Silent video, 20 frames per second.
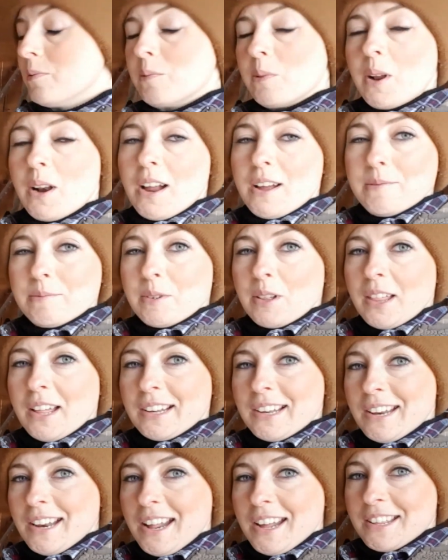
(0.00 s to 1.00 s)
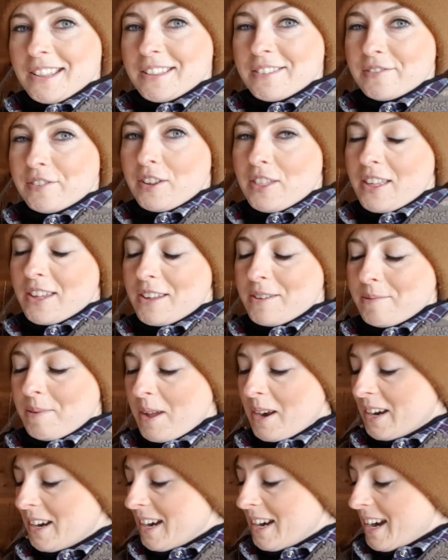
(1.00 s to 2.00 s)
when I'm collecting eggs for the
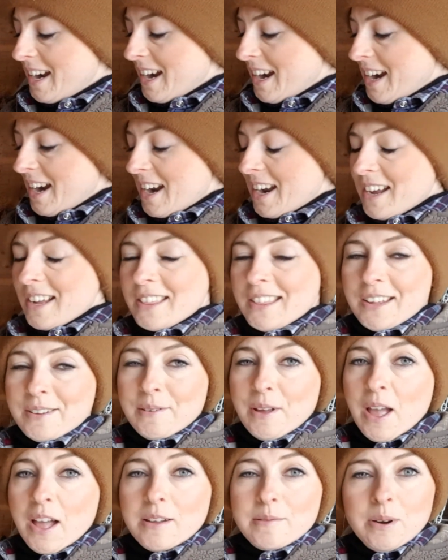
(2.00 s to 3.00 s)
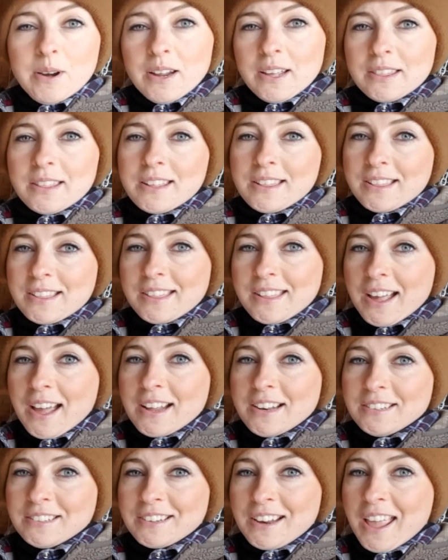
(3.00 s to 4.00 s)
incubator. So anyway, I better get these
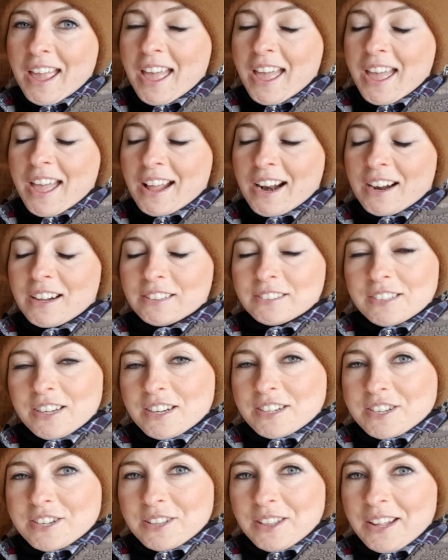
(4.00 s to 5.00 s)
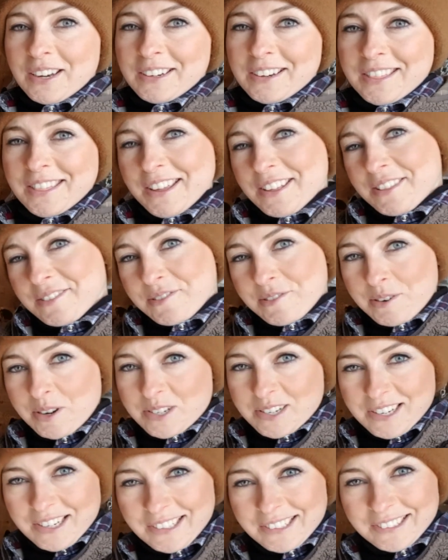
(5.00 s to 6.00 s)
inside and I'll talk to you later. Thanks for
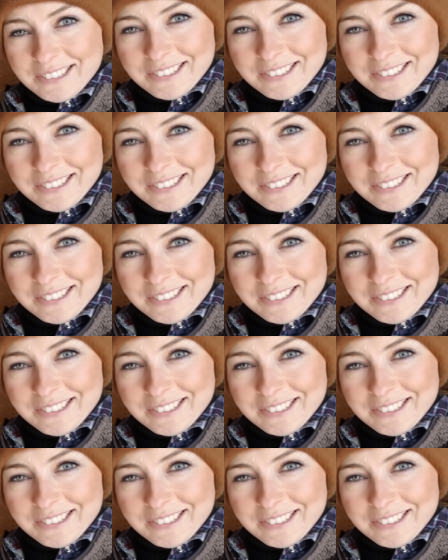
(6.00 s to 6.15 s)
watching.